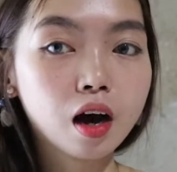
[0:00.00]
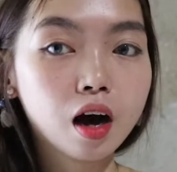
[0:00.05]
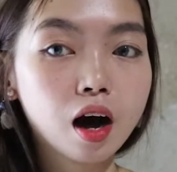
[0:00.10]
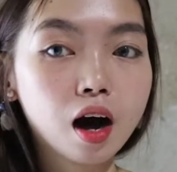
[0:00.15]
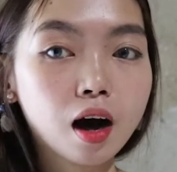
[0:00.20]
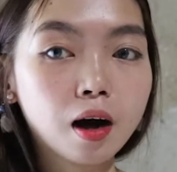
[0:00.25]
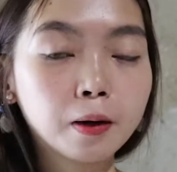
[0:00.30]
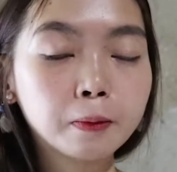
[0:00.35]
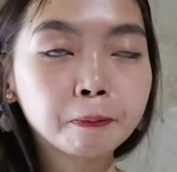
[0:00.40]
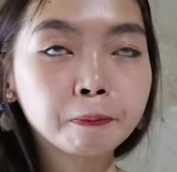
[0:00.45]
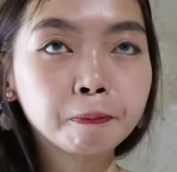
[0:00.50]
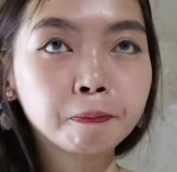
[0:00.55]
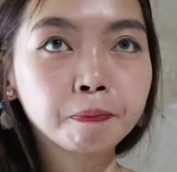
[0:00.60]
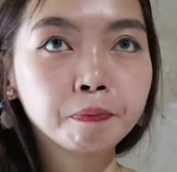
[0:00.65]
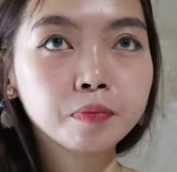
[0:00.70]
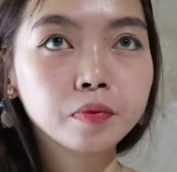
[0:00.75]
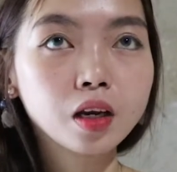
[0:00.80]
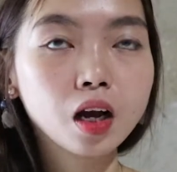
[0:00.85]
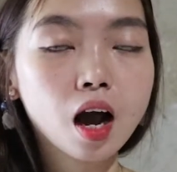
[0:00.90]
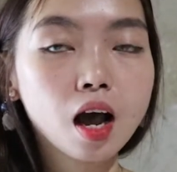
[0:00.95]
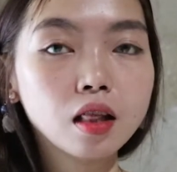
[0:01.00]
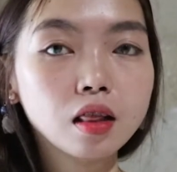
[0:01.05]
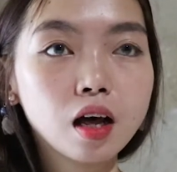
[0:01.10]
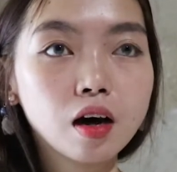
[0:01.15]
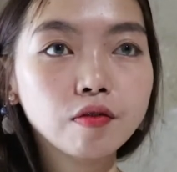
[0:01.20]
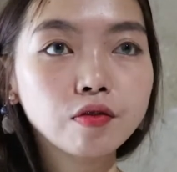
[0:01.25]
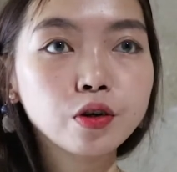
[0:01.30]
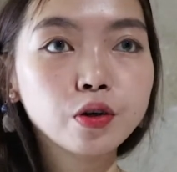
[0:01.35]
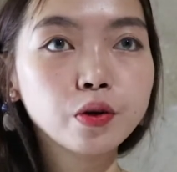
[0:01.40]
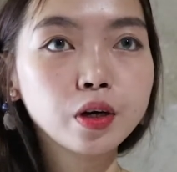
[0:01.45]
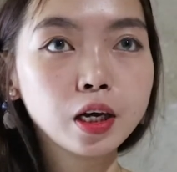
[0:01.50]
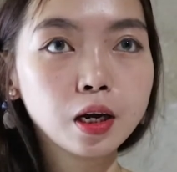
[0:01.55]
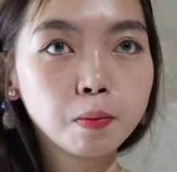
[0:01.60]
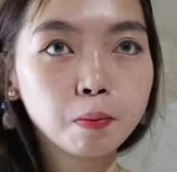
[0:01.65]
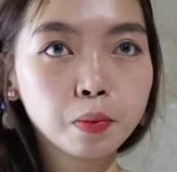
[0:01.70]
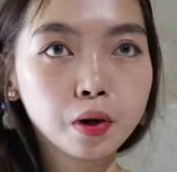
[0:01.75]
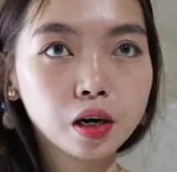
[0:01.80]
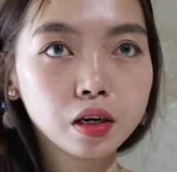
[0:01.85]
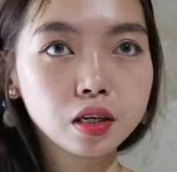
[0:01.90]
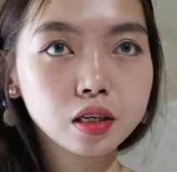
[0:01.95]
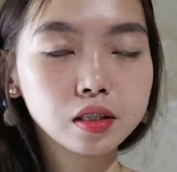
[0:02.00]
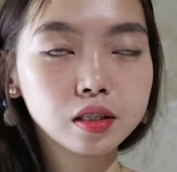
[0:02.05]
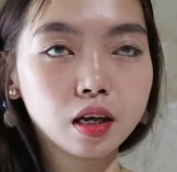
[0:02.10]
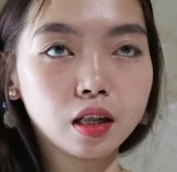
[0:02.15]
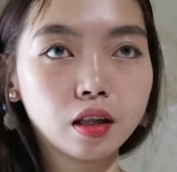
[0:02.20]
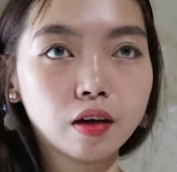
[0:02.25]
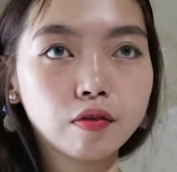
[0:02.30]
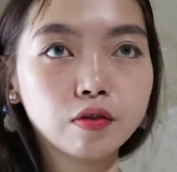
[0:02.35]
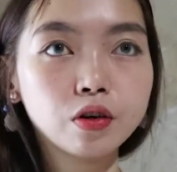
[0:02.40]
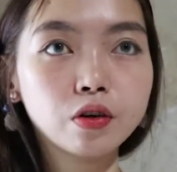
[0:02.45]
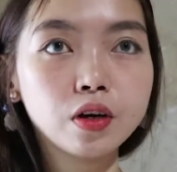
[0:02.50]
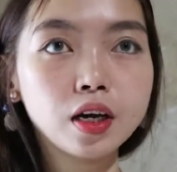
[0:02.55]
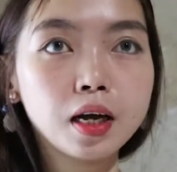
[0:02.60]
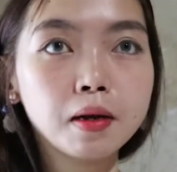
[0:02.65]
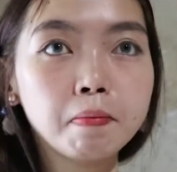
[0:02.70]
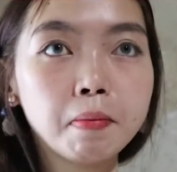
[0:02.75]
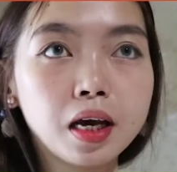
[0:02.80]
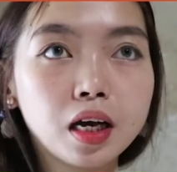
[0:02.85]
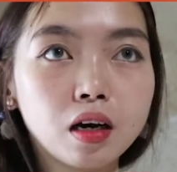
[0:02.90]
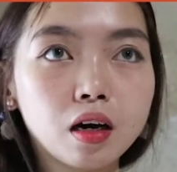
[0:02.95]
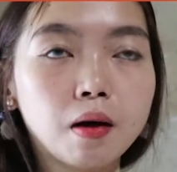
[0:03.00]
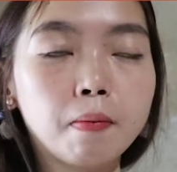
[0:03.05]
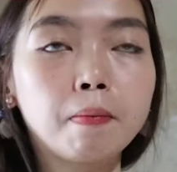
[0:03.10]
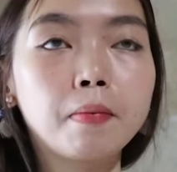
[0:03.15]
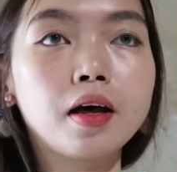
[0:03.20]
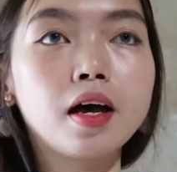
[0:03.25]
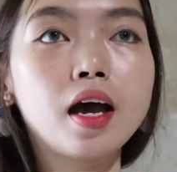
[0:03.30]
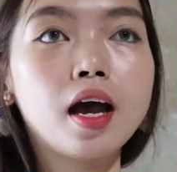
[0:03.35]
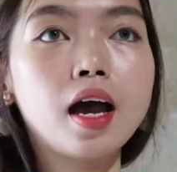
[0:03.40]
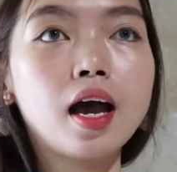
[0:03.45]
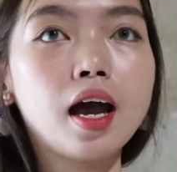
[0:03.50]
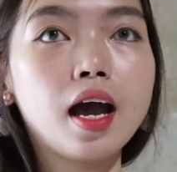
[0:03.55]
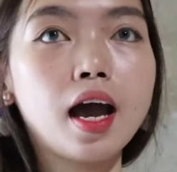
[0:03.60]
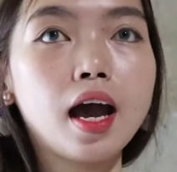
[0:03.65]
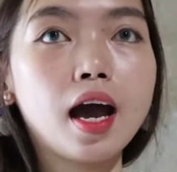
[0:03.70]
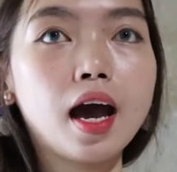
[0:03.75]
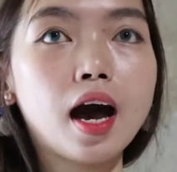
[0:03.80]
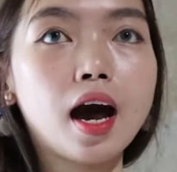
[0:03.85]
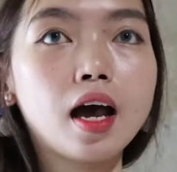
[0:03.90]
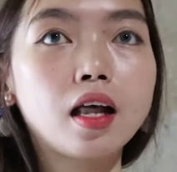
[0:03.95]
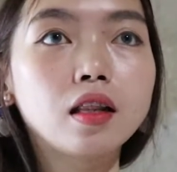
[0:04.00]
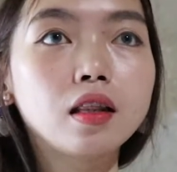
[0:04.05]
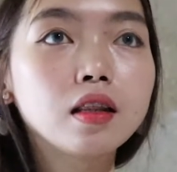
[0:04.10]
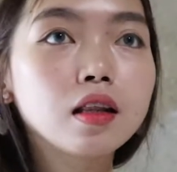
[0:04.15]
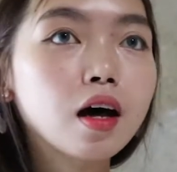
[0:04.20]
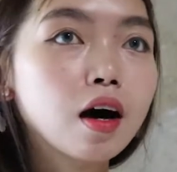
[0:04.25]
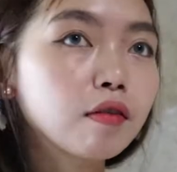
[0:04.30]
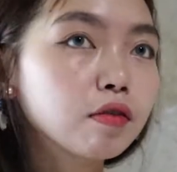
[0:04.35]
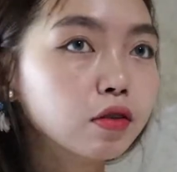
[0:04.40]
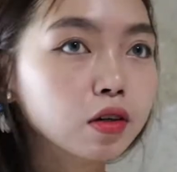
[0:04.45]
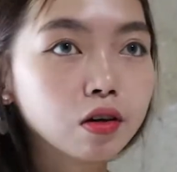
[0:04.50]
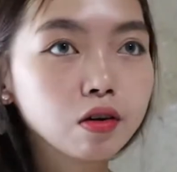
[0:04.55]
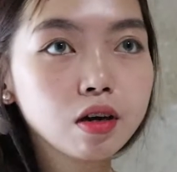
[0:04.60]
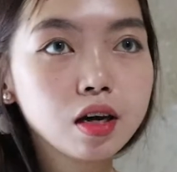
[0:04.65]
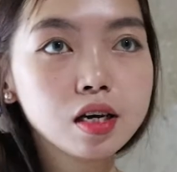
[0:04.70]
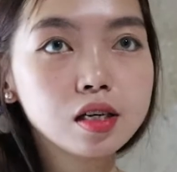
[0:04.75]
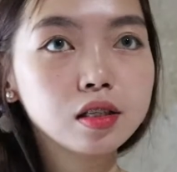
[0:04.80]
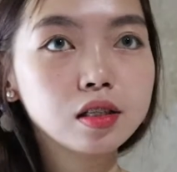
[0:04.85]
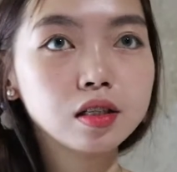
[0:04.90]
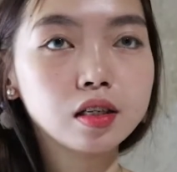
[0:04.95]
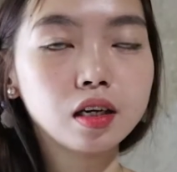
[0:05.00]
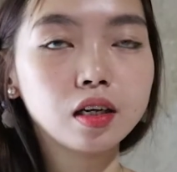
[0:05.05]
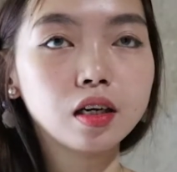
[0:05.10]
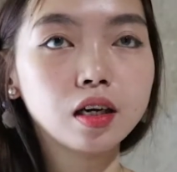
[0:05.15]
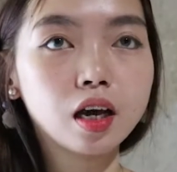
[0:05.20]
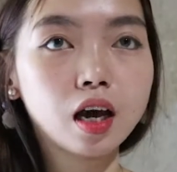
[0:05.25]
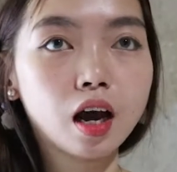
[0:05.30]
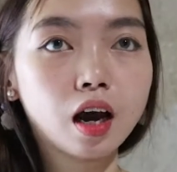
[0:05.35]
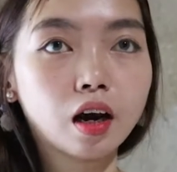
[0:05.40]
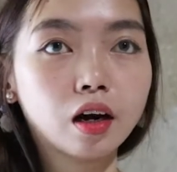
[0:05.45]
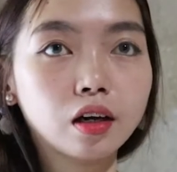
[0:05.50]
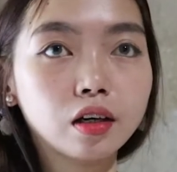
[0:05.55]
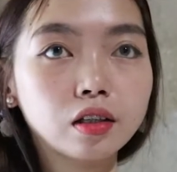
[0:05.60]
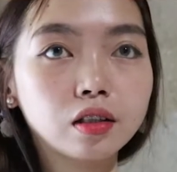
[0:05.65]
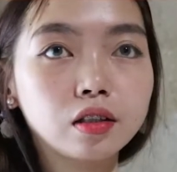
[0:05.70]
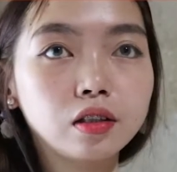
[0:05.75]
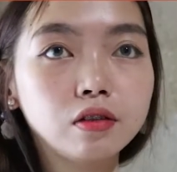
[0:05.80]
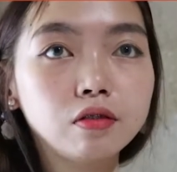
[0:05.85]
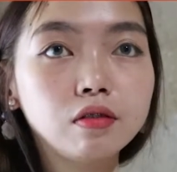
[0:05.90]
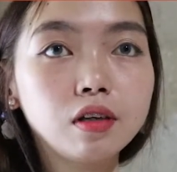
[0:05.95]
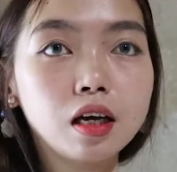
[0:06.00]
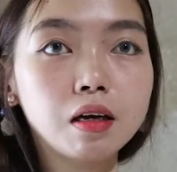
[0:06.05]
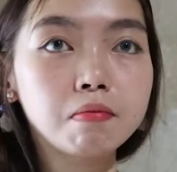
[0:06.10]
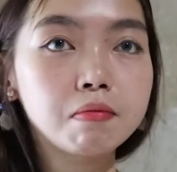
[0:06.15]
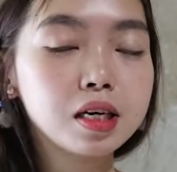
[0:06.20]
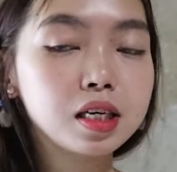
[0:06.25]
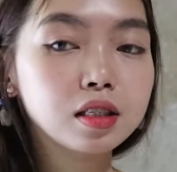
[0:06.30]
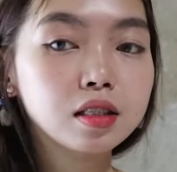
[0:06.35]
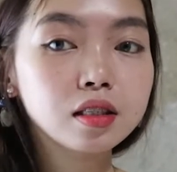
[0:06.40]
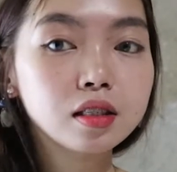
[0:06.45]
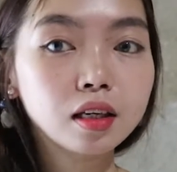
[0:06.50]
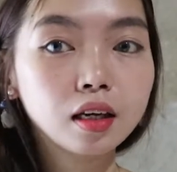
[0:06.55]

I love Korean products, I love Korean makeup, I love Korean skincare, you name it,